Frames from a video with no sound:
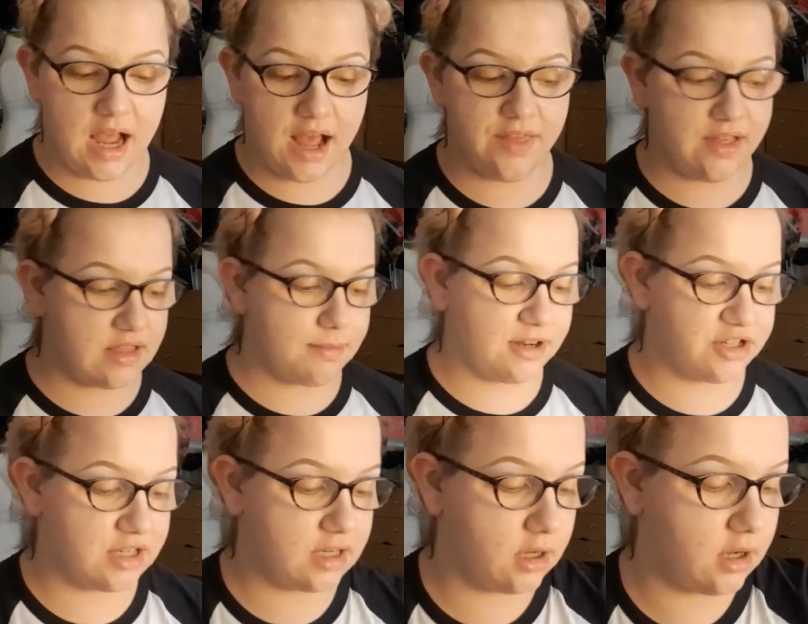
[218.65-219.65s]
And then the
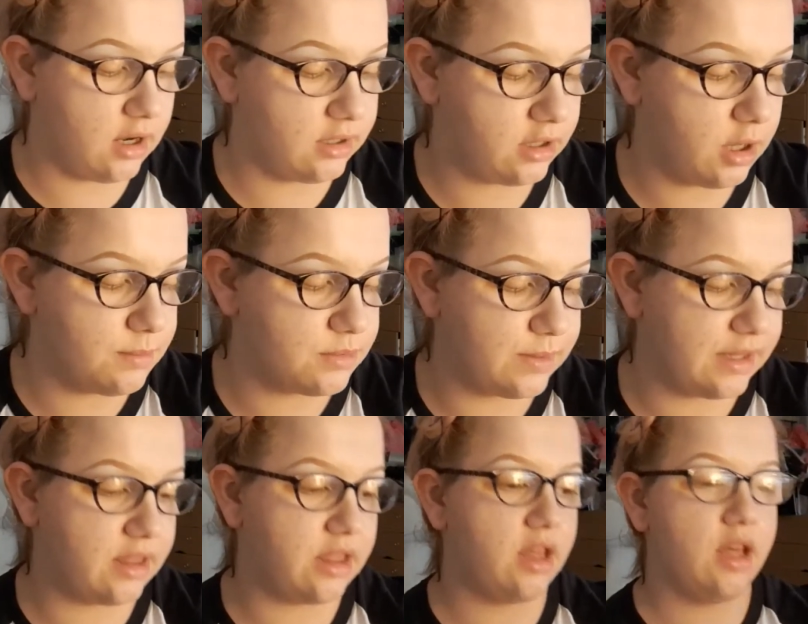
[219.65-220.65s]
magic kind of comes
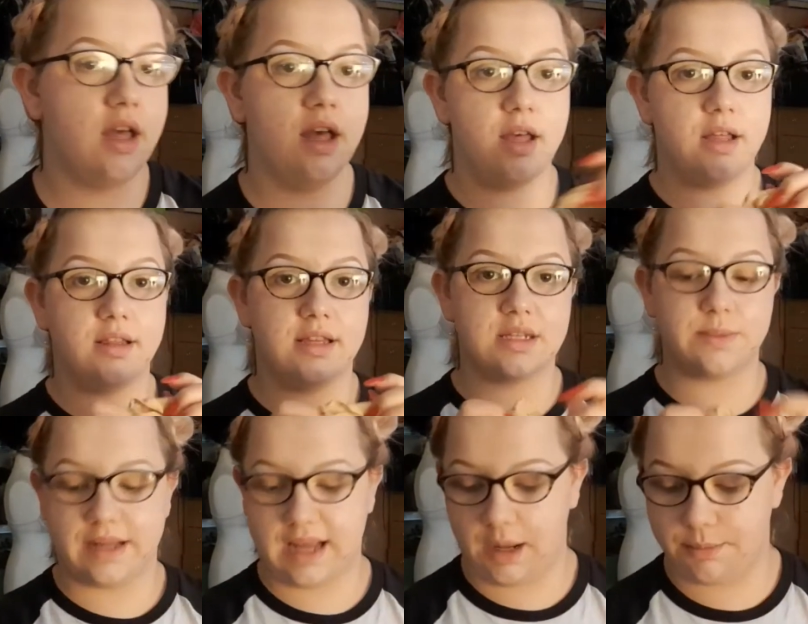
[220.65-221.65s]
with this wig
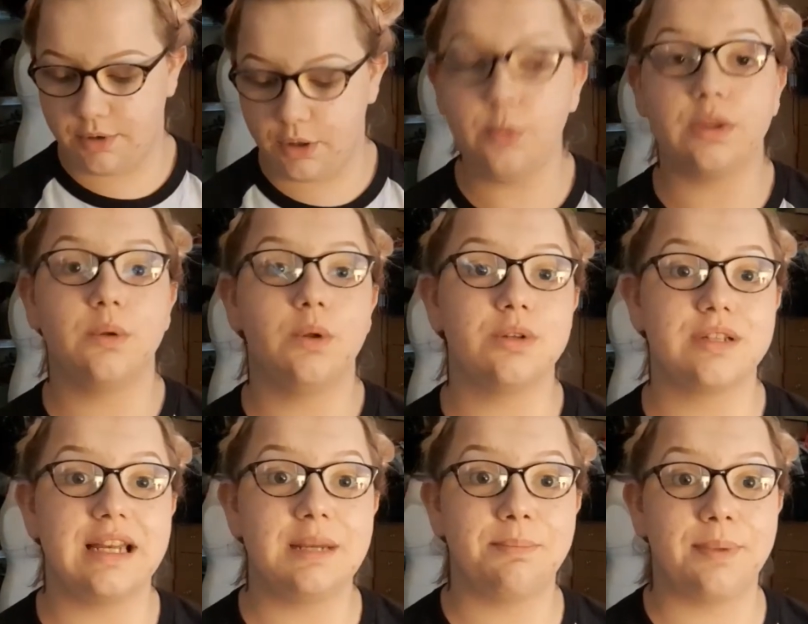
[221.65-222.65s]
cap. Oh, you'll also
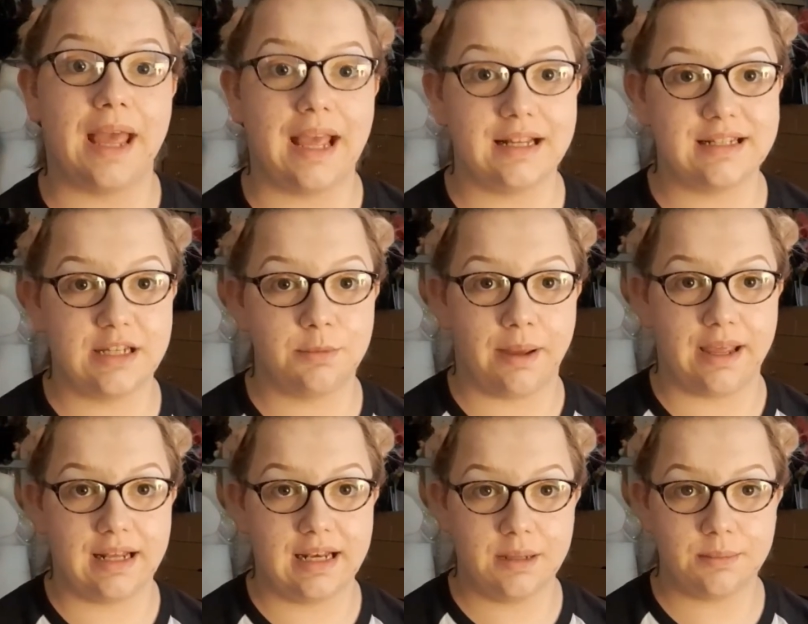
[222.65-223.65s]
need two pay
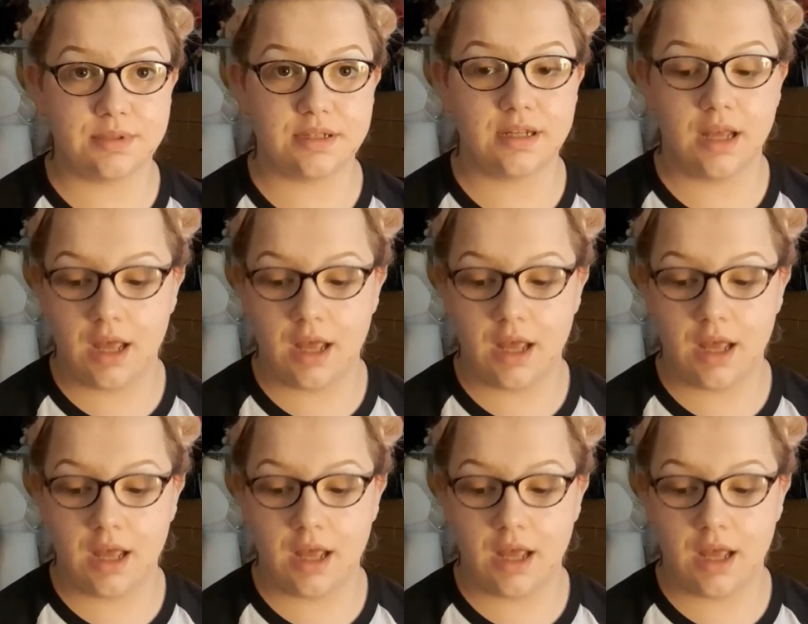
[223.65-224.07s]
clips.